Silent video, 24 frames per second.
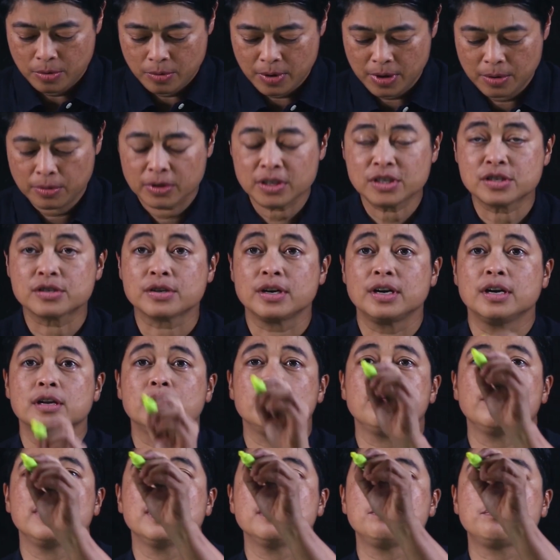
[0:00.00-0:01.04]
we will
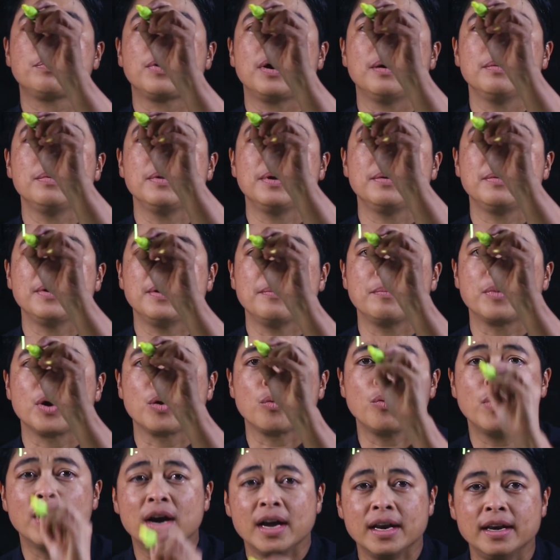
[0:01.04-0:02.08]
start with problem
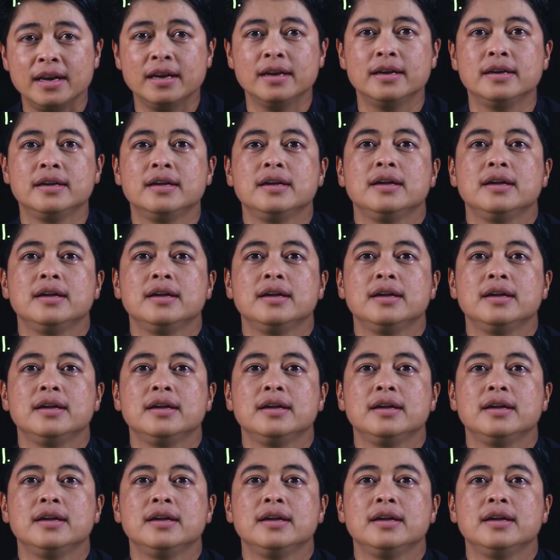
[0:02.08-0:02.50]
number 1.